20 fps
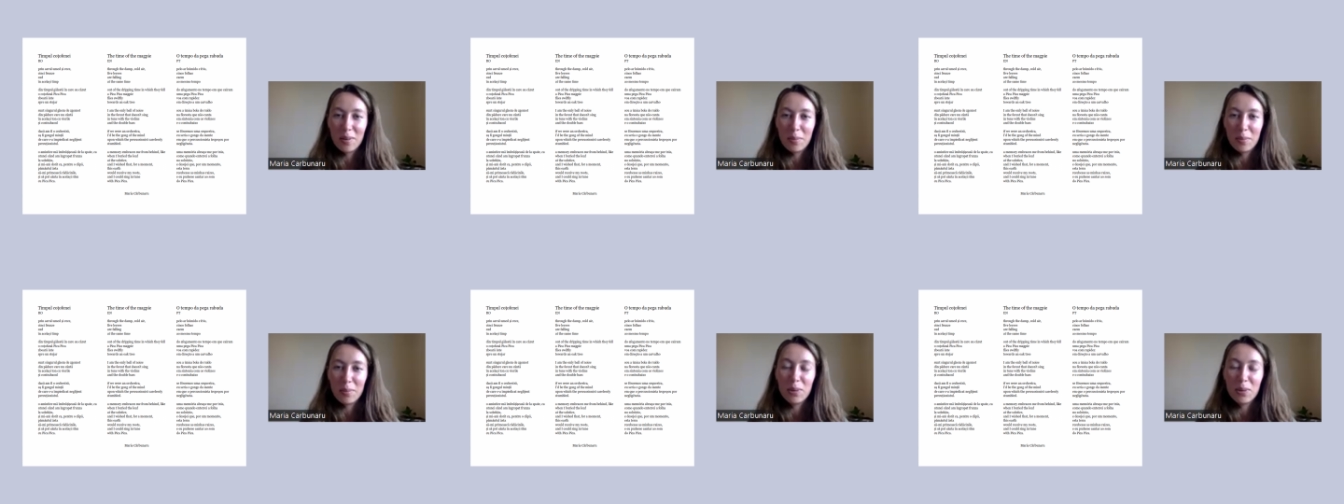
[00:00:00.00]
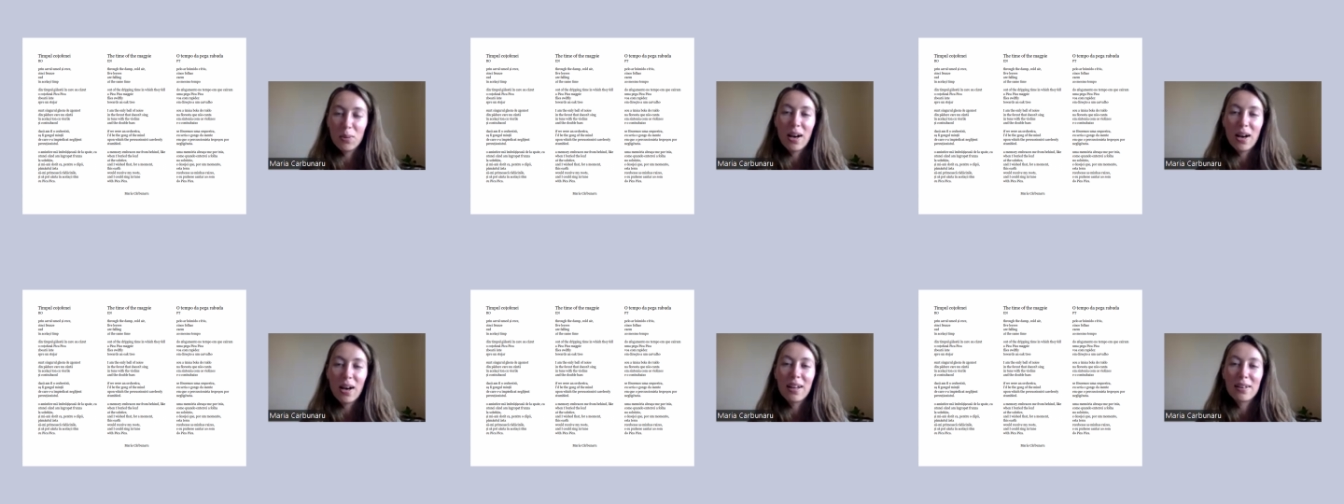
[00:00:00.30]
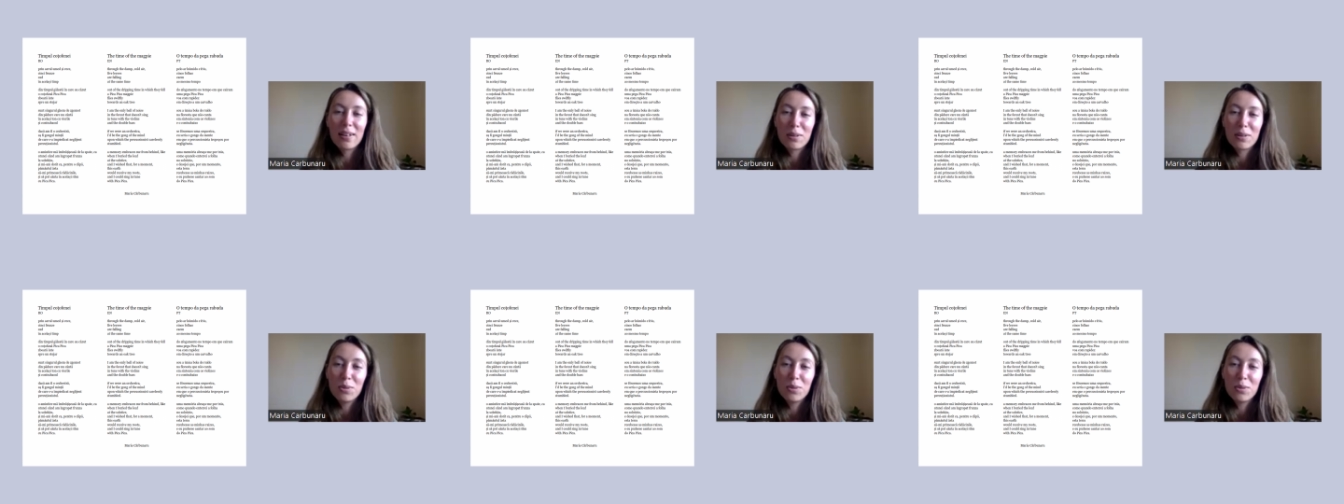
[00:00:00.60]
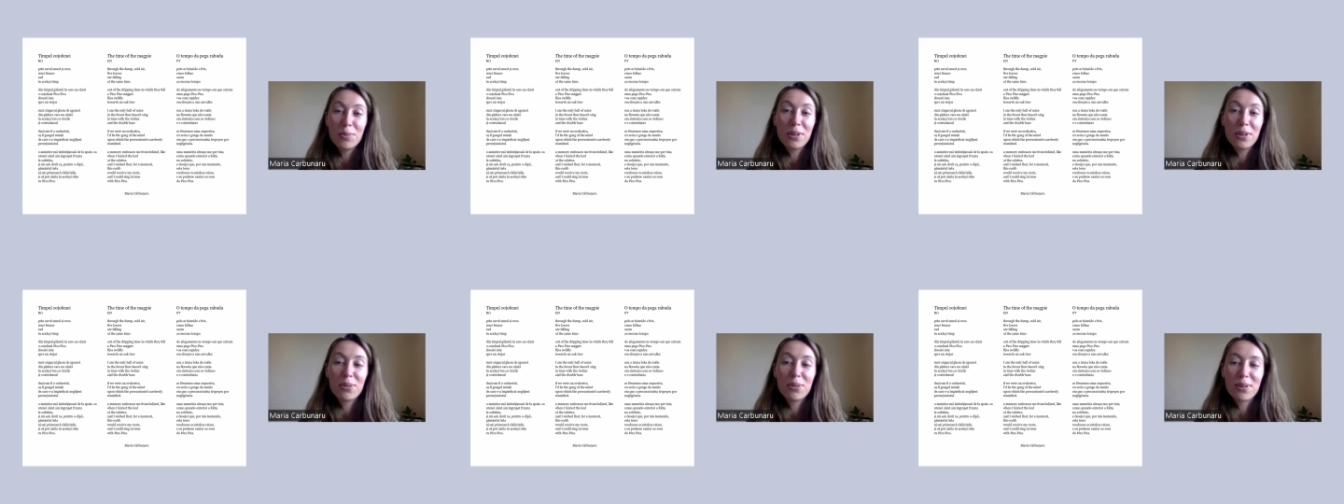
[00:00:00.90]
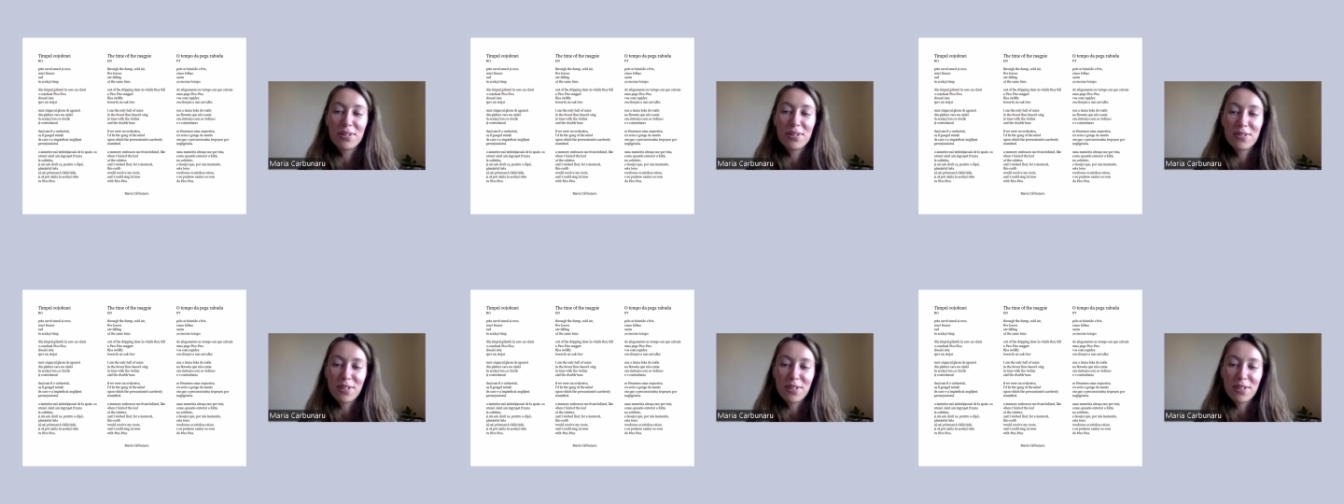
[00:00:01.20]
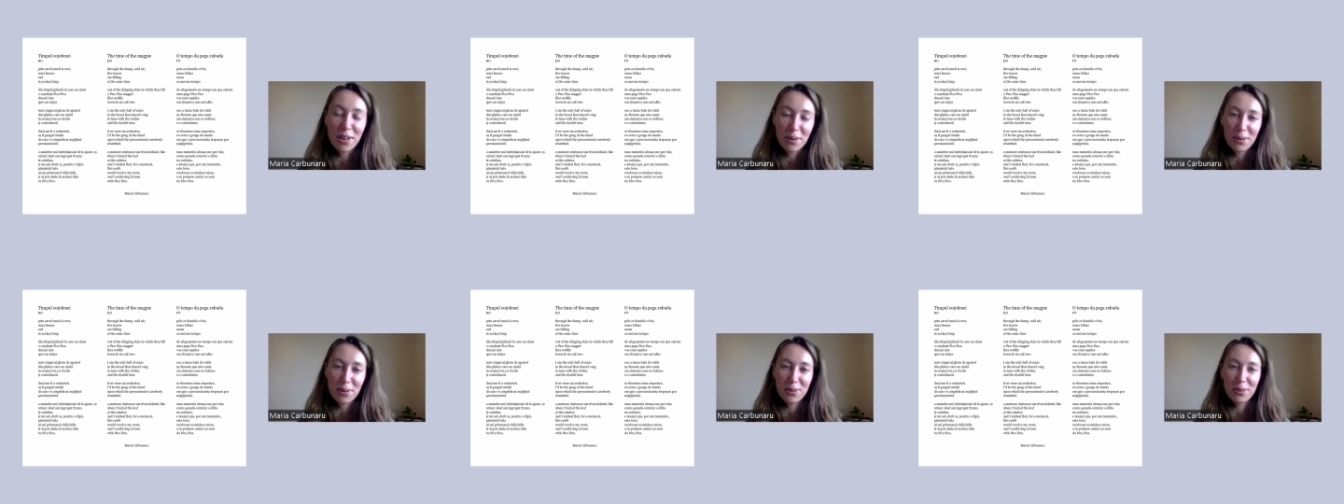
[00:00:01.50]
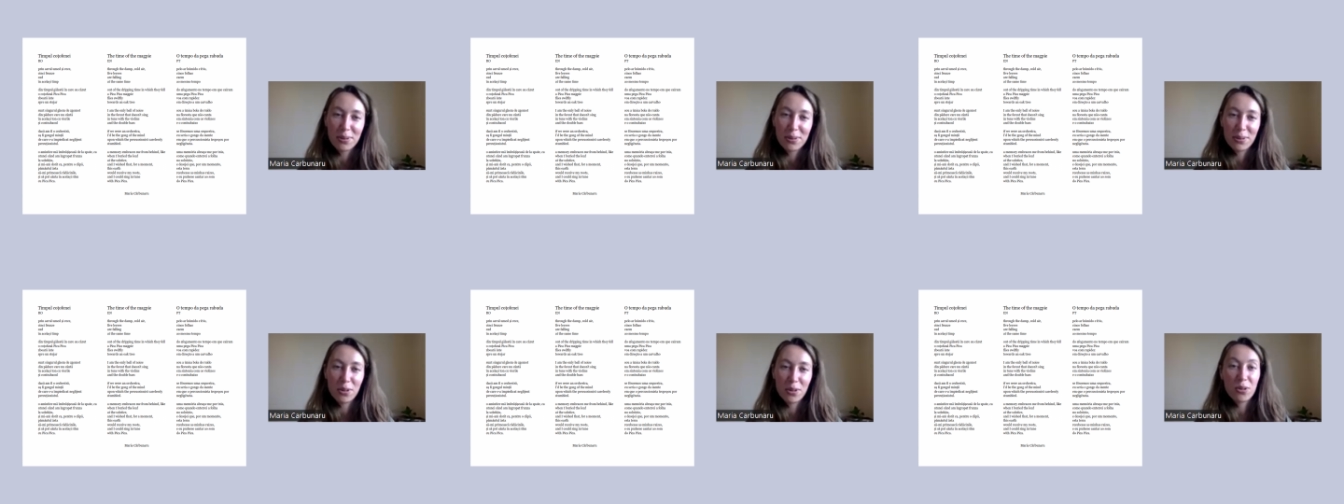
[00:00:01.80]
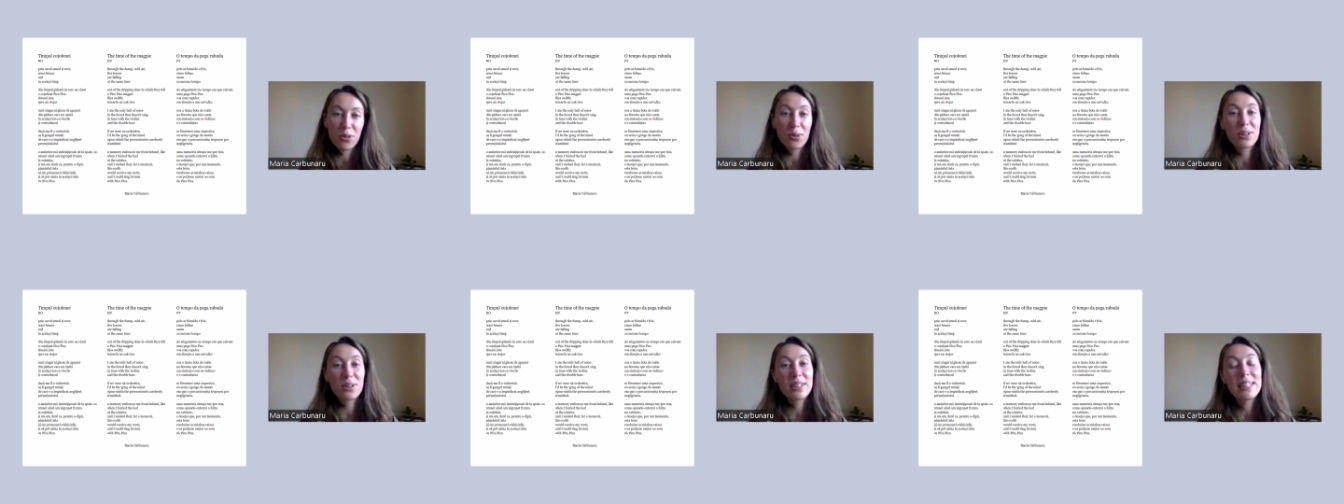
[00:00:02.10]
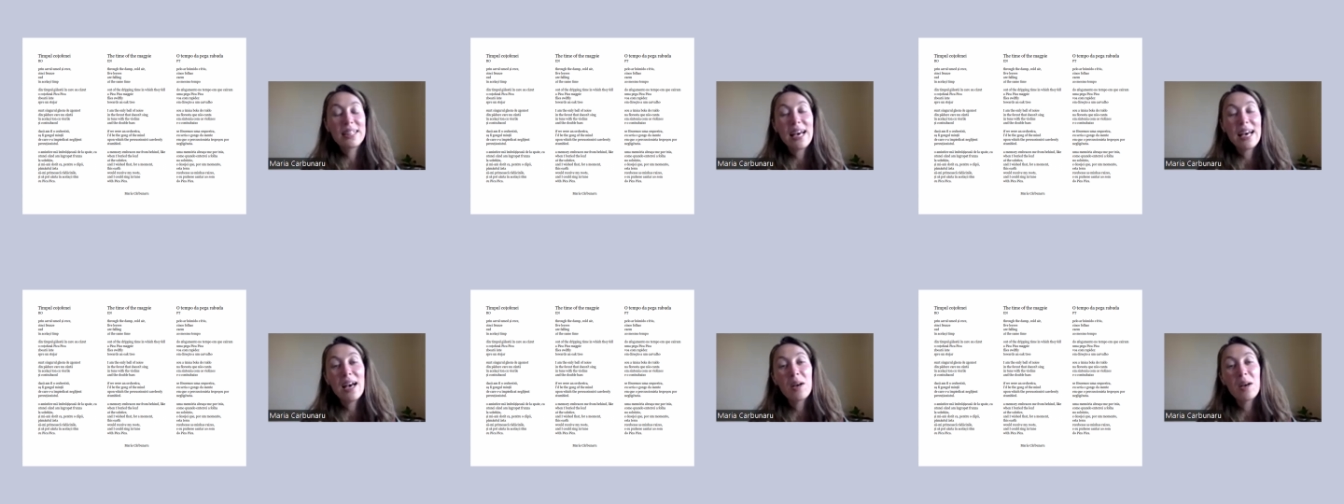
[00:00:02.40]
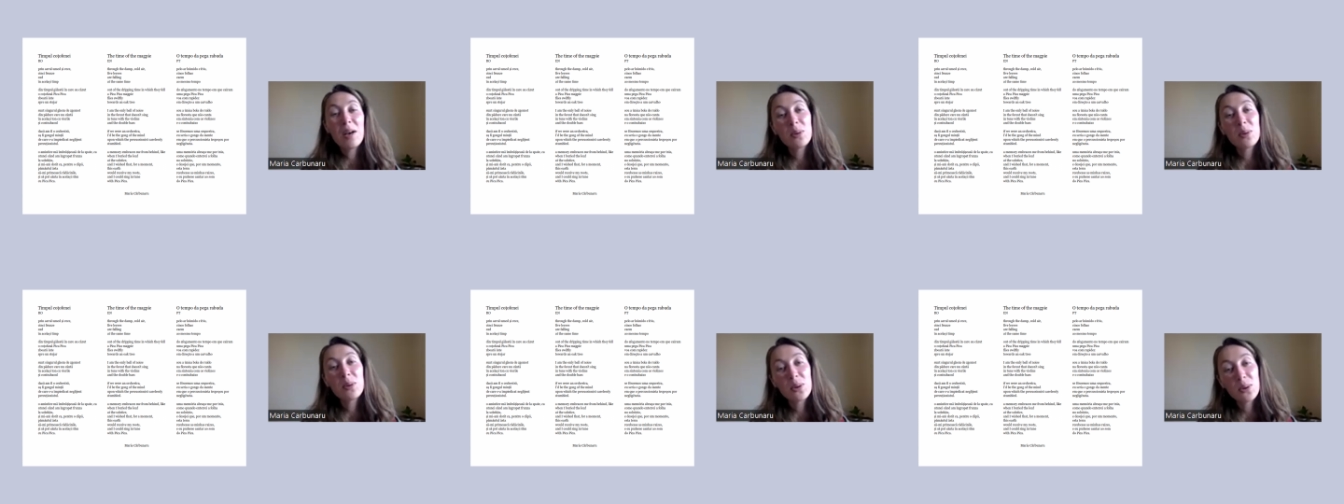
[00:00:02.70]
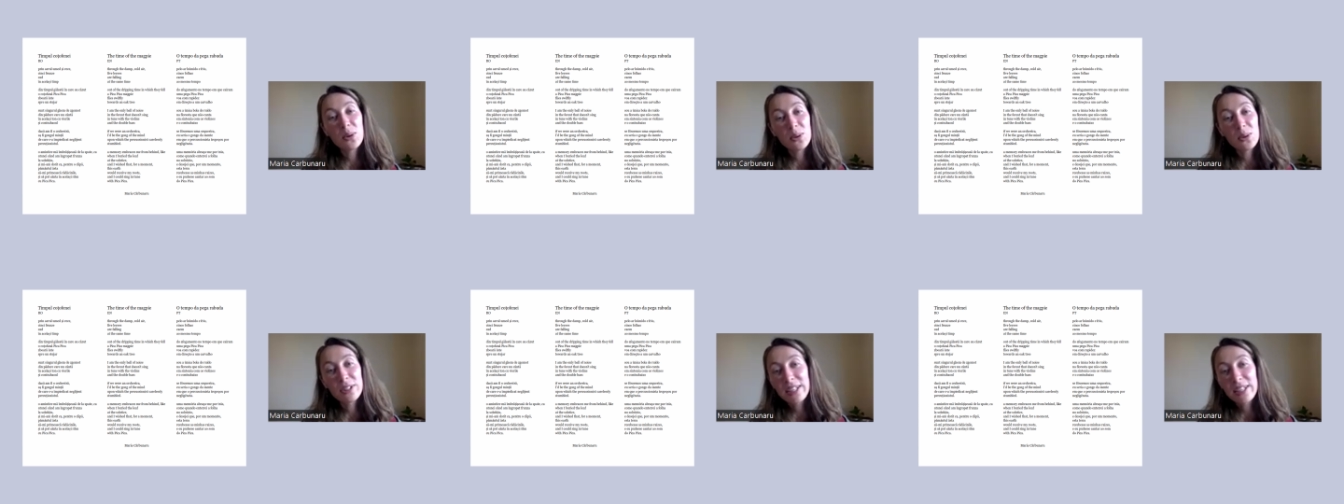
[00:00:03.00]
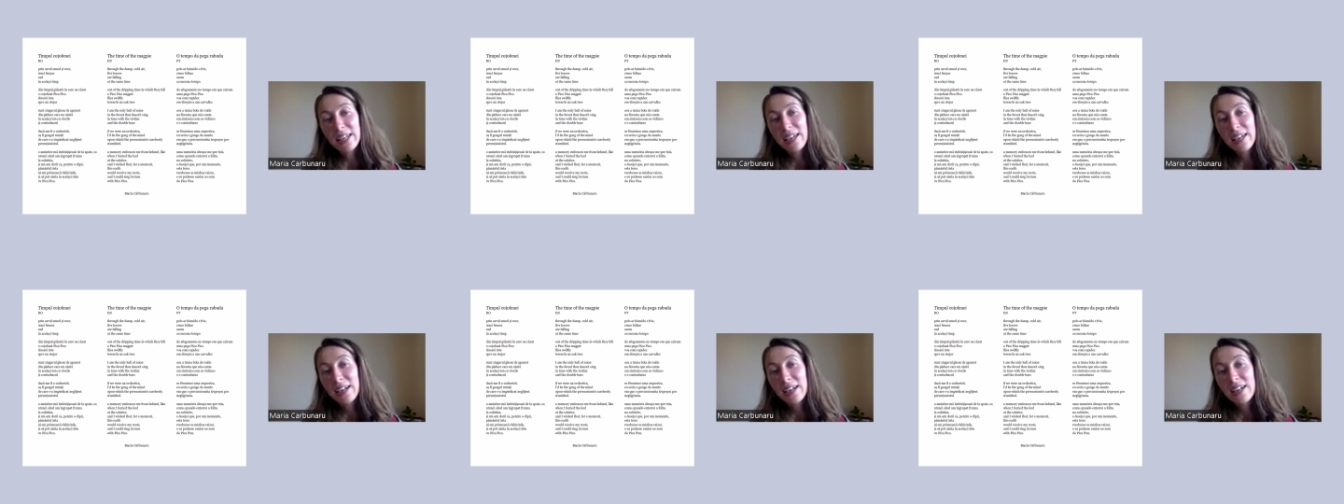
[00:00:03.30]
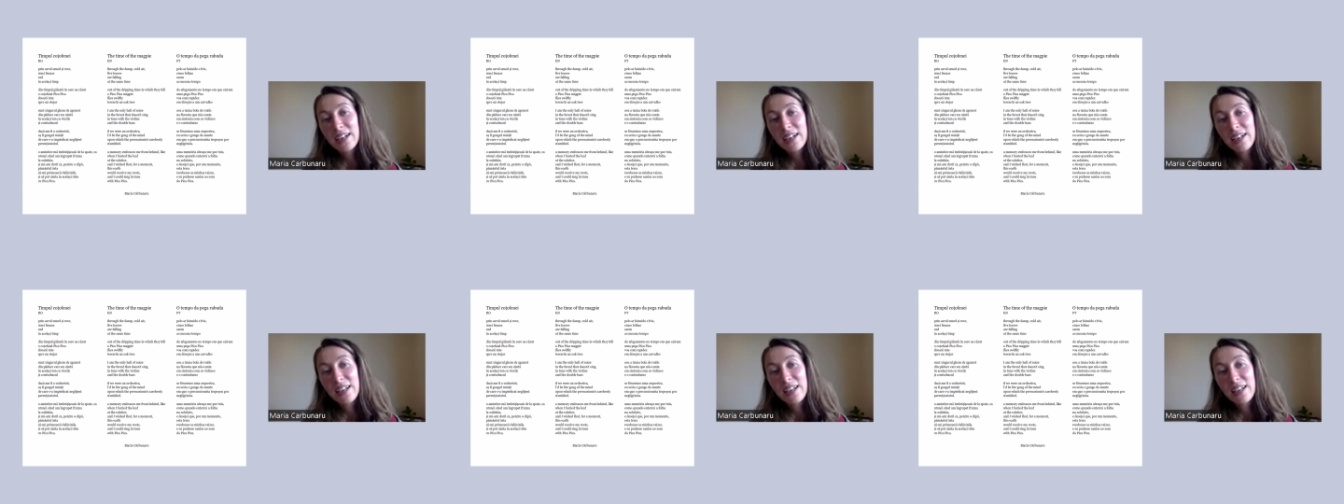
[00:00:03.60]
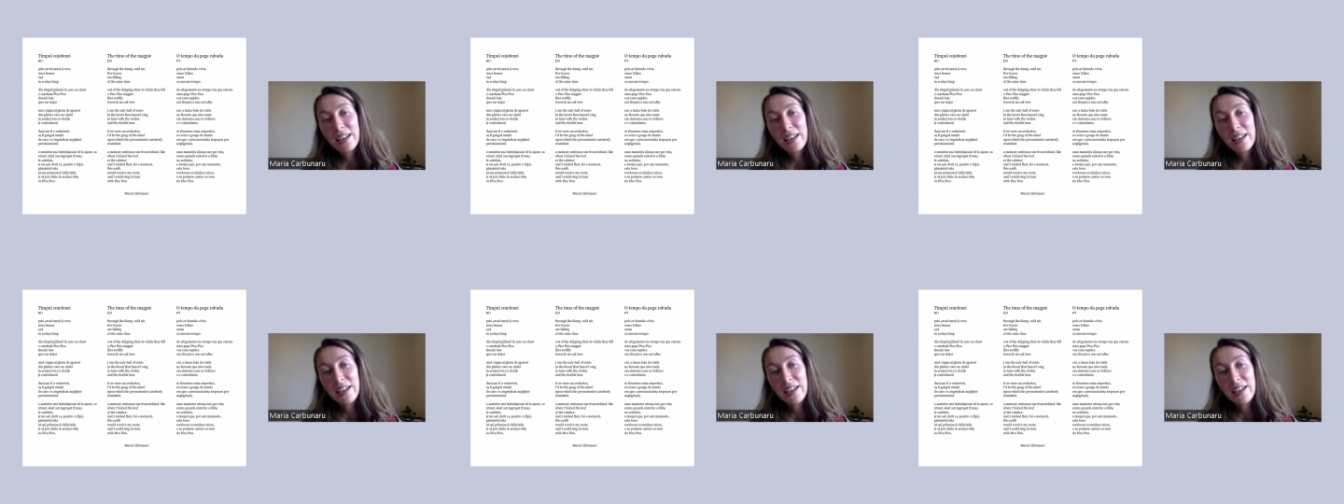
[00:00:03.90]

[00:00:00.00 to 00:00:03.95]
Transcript: ploar umidui frio through the damp cold air